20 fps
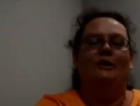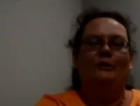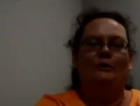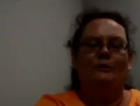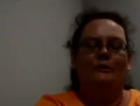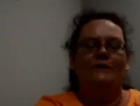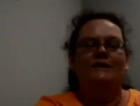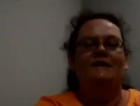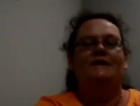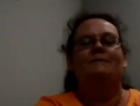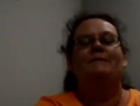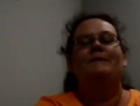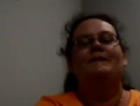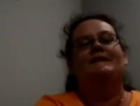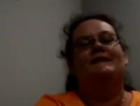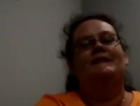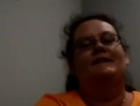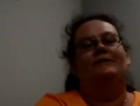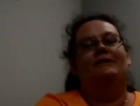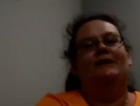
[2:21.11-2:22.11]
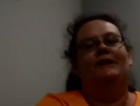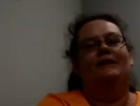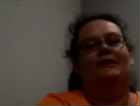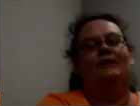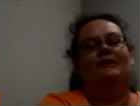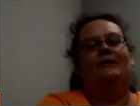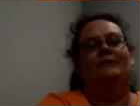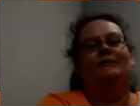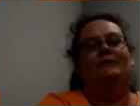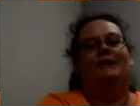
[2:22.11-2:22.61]
What specific
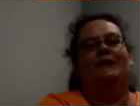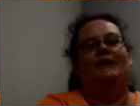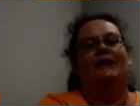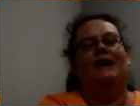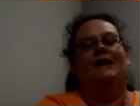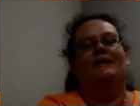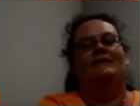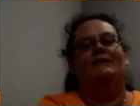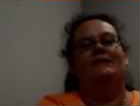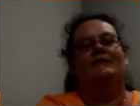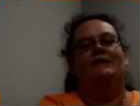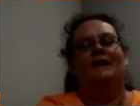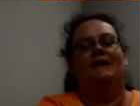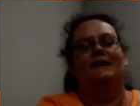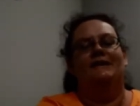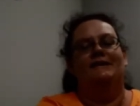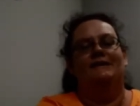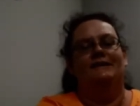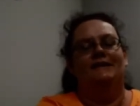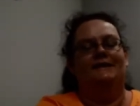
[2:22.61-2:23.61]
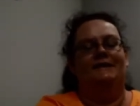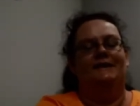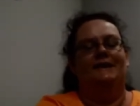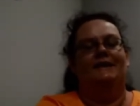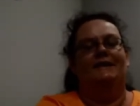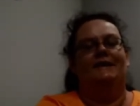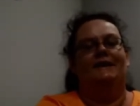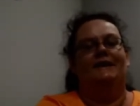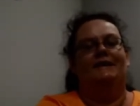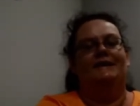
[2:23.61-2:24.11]
communication
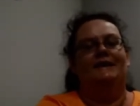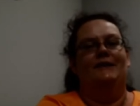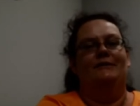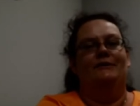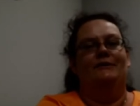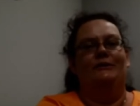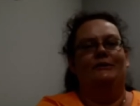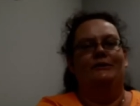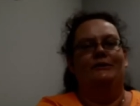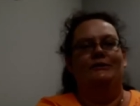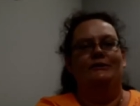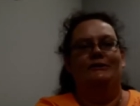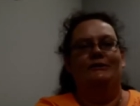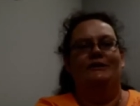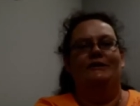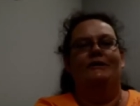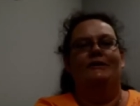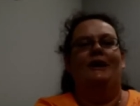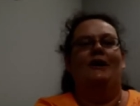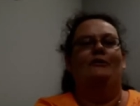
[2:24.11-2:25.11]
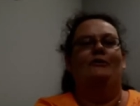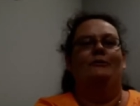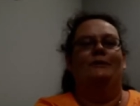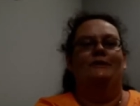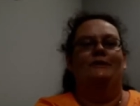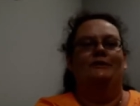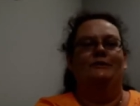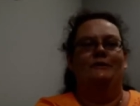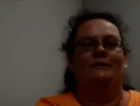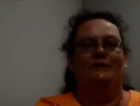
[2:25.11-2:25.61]
techniques have you used in helping
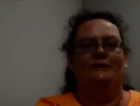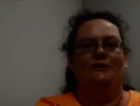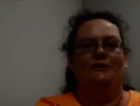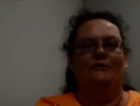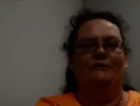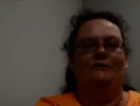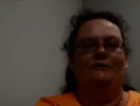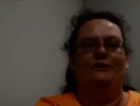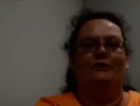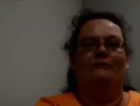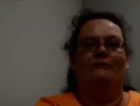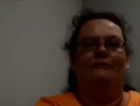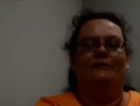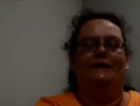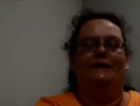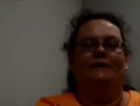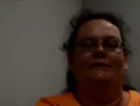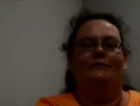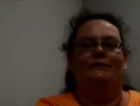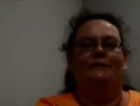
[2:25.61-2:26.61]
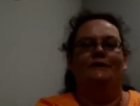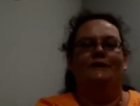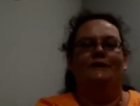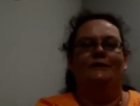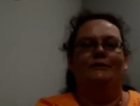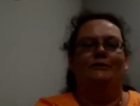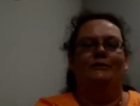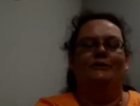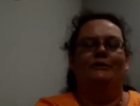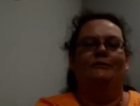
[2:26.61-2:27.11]
to resolve conflict within the
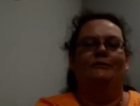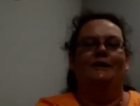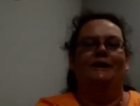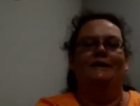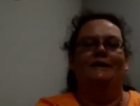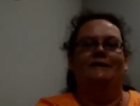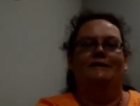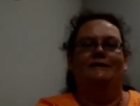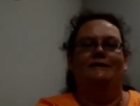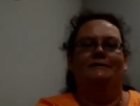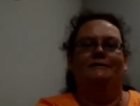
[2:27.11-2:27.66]
workplace?